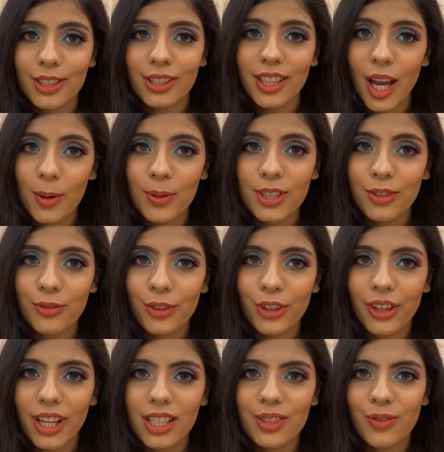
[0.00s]
so that was it for
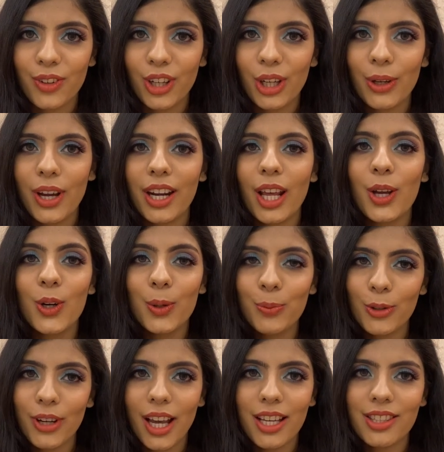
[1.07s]
today's video, and I
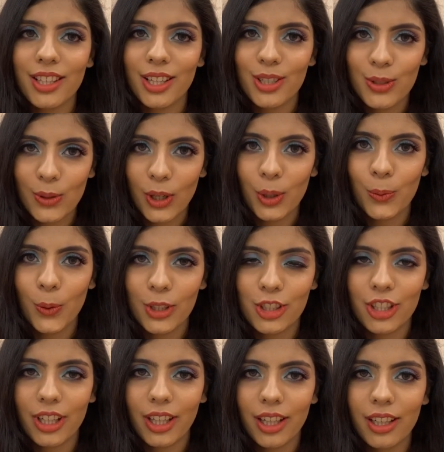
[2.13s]
hope you guys enjoyed
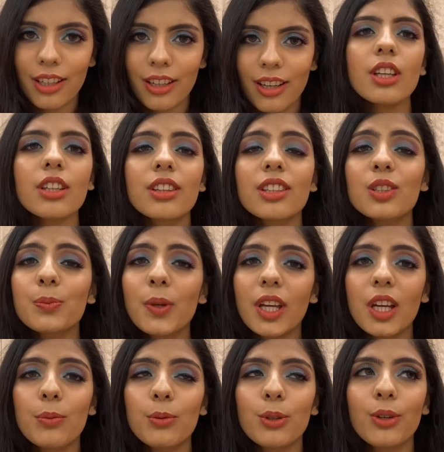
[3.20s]
watching it. This
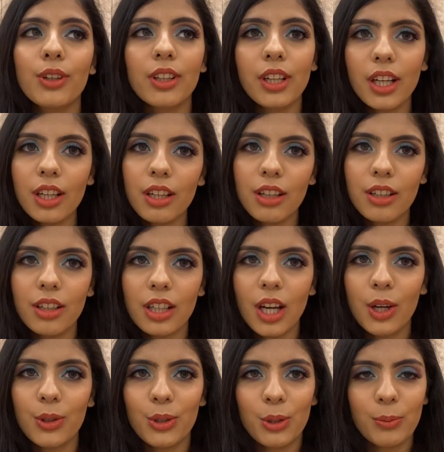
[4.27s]
makeup look did turn
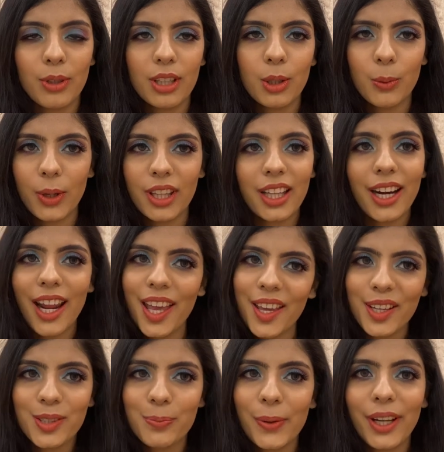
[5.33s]
out to be the way that I
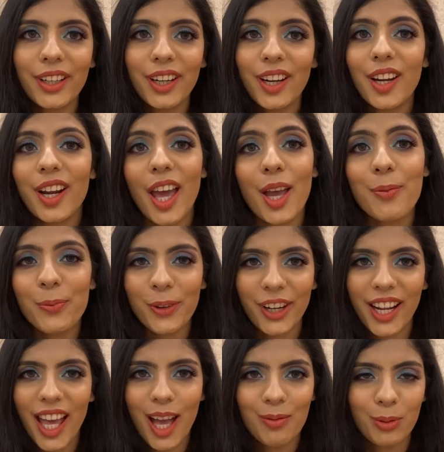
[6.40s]
expected, and I am
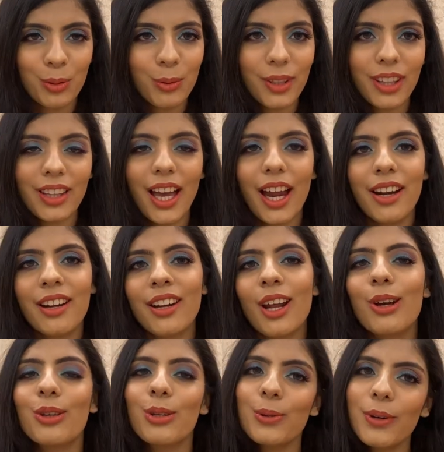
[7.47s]
really happy with that. And
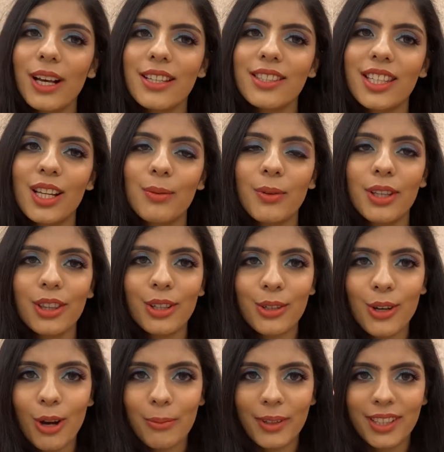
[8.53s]
now you guys tell me in the
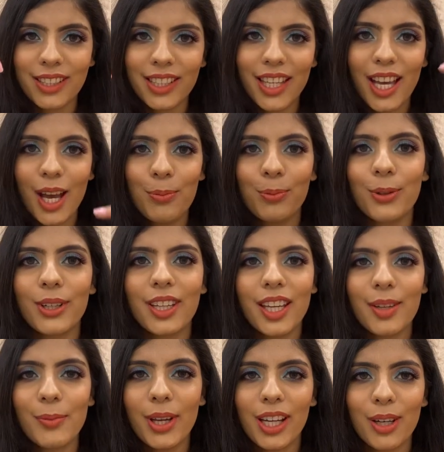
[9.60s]
comments ki aapko
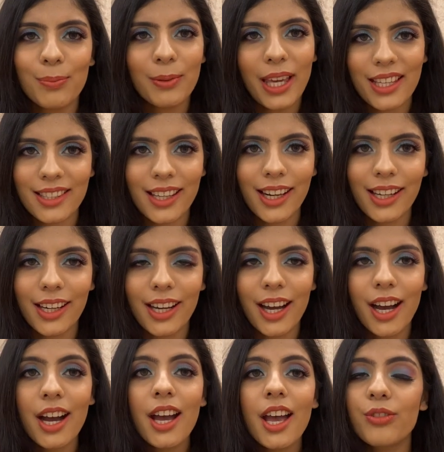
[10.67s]
ye makeup kaisa
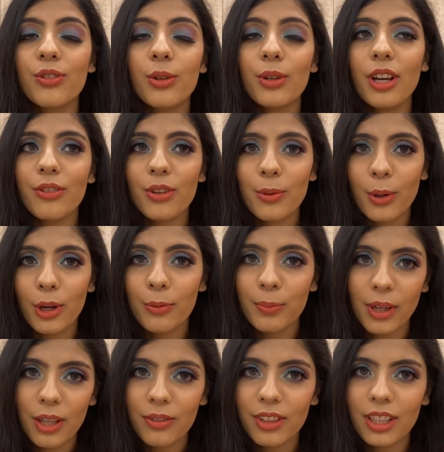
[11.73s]
laga. If you ever want to
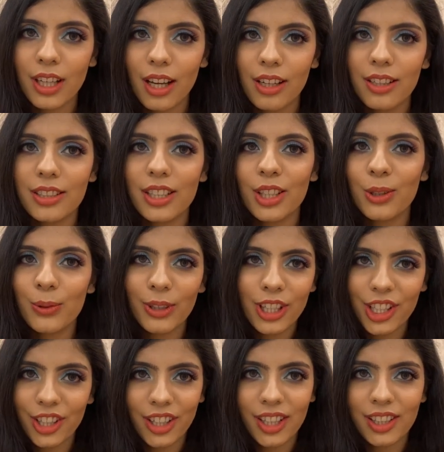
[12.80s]
play with colors and you
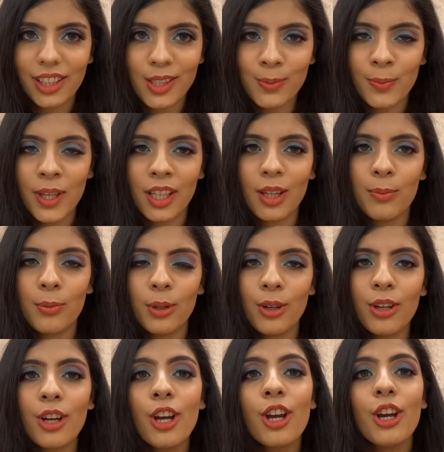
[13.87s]
recreate this makeup
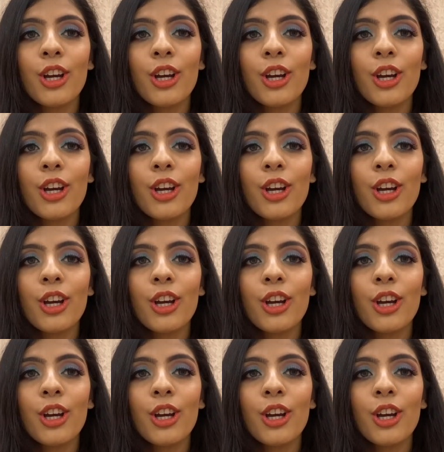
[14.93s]
look,